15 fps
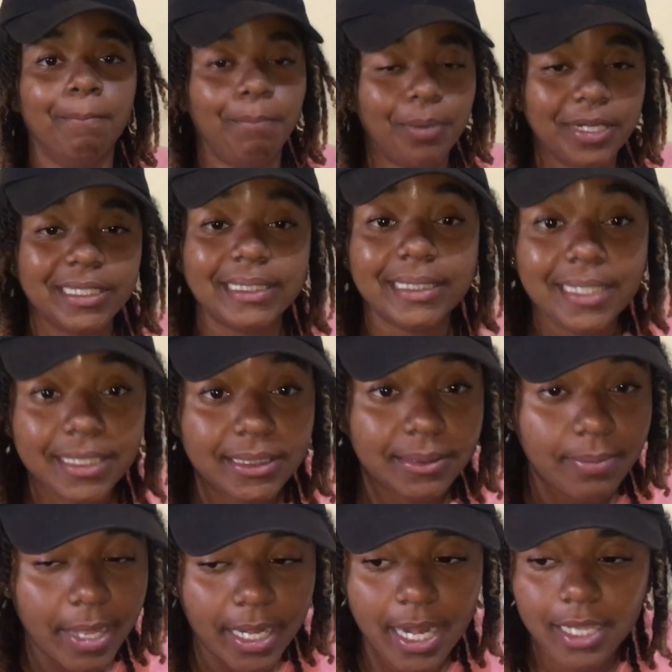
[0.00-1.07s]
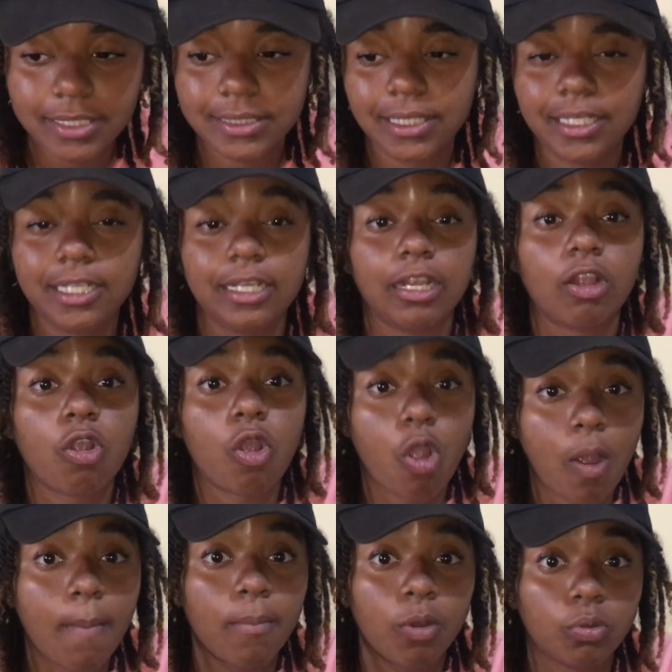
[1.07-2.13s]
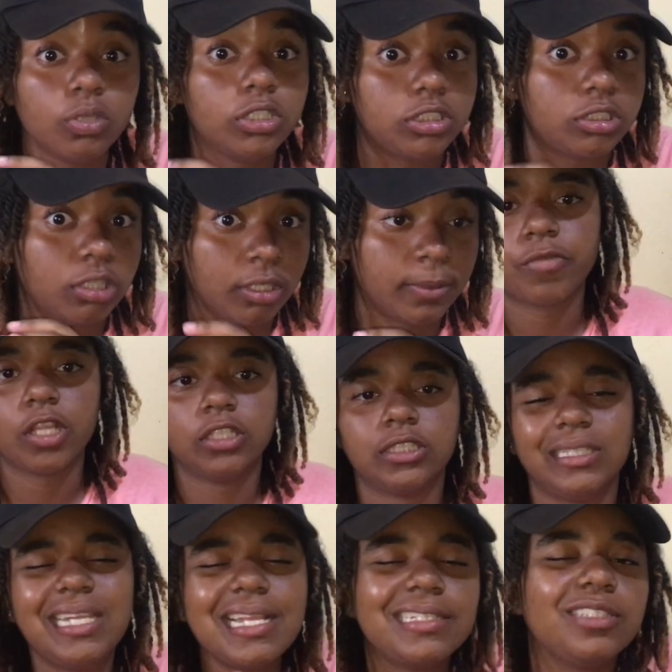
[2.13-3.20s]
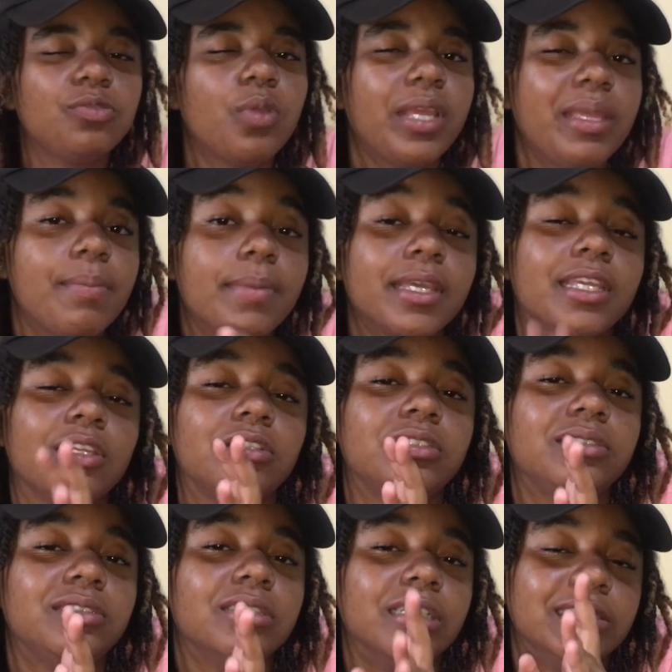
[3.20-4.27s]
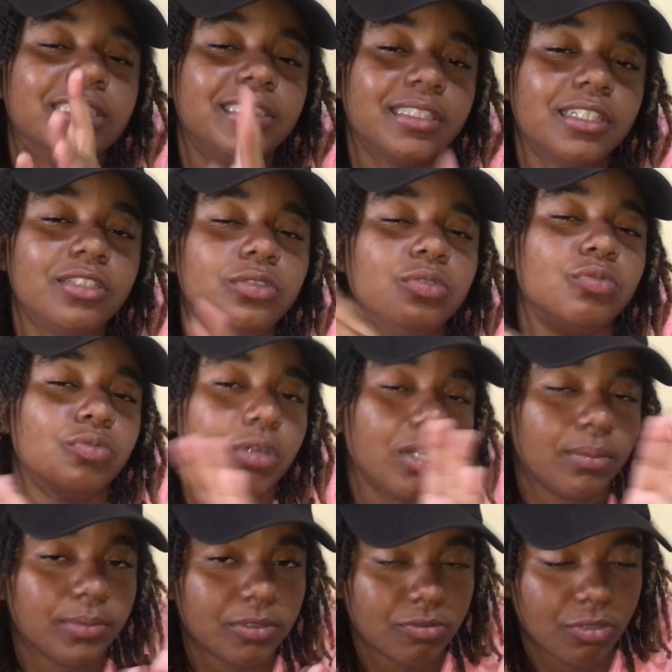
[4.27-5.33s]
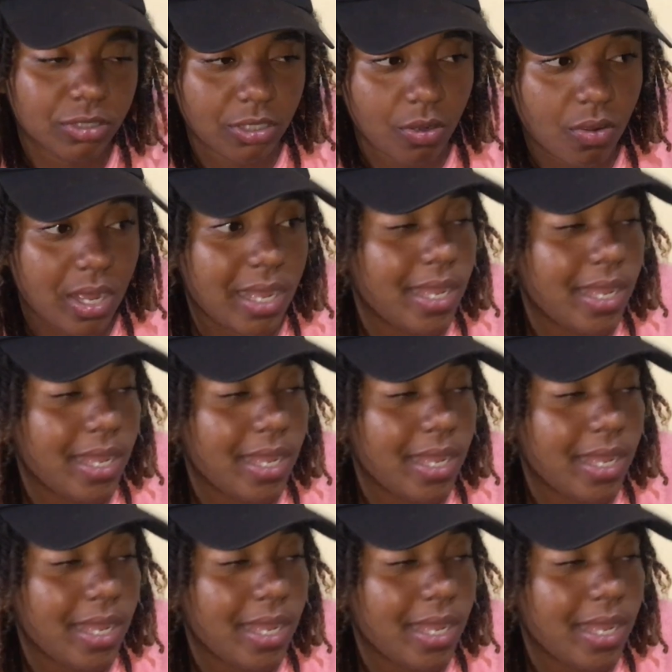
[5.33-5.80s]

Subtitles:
But this man actually come out his shirt. So this is where he make him turn to run up the road now.